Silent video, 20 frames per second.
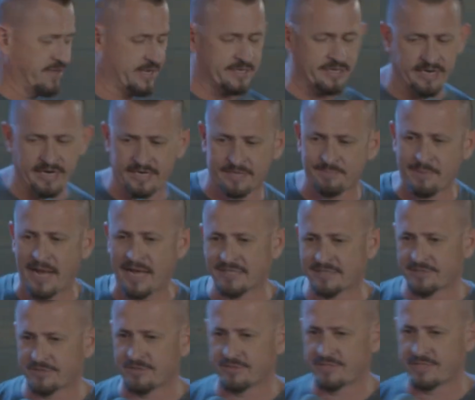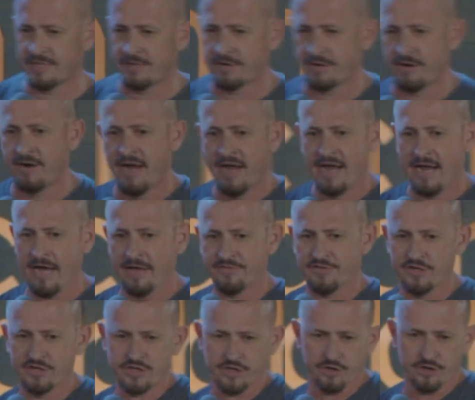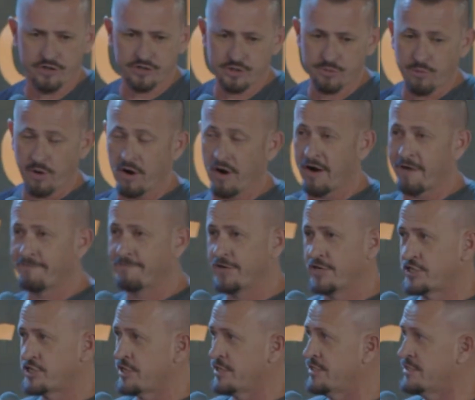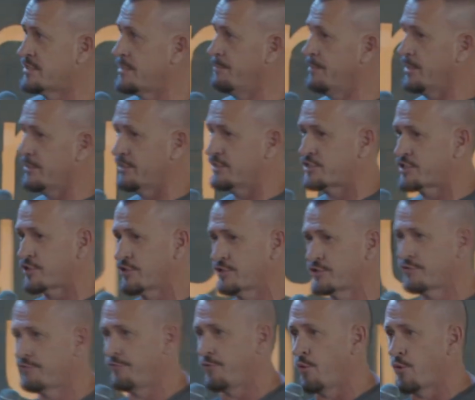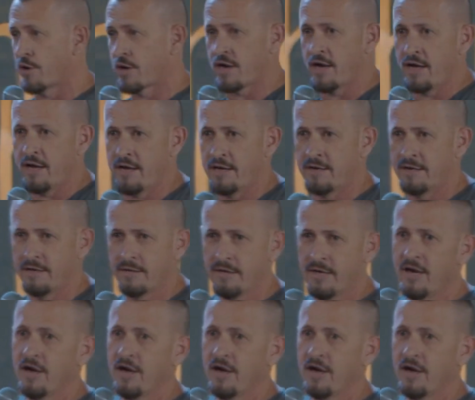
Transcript: the Connect pastors here at the church where our vision is to build a church for God